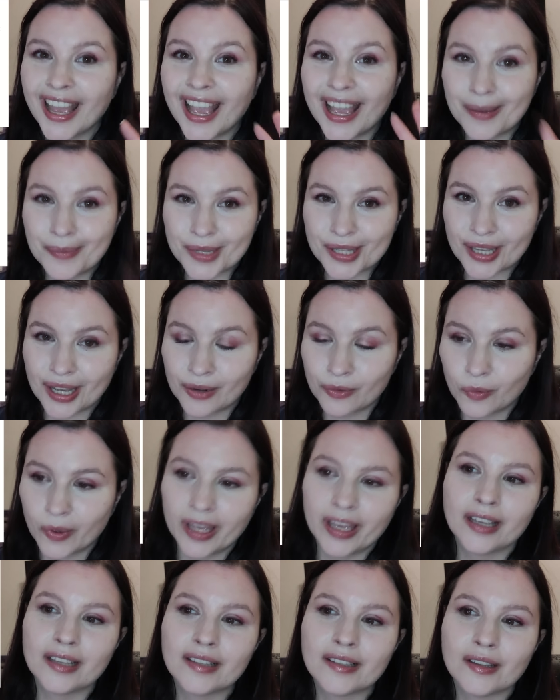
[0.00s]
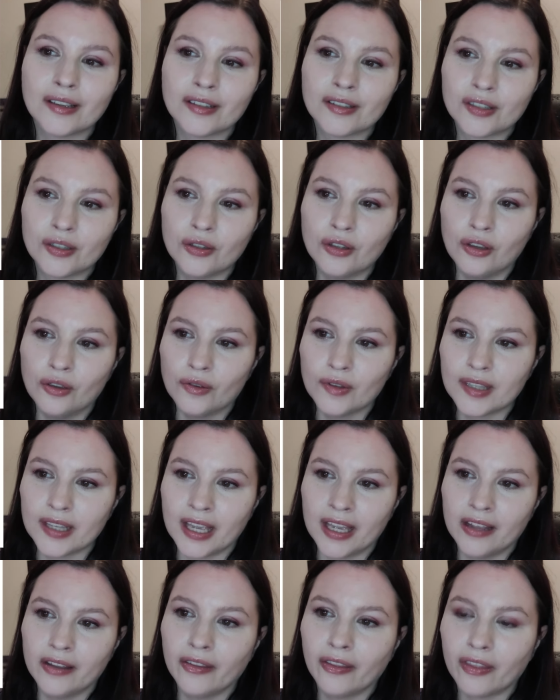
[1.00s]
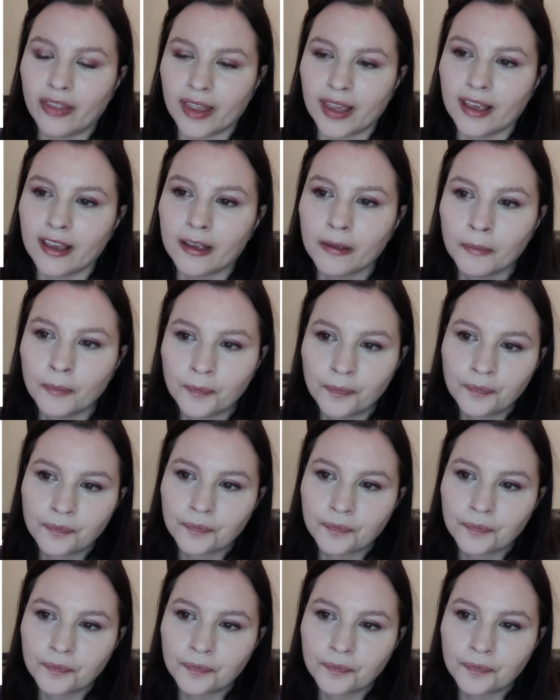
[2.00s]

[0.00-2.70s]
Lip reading: Amazon wigs to use in the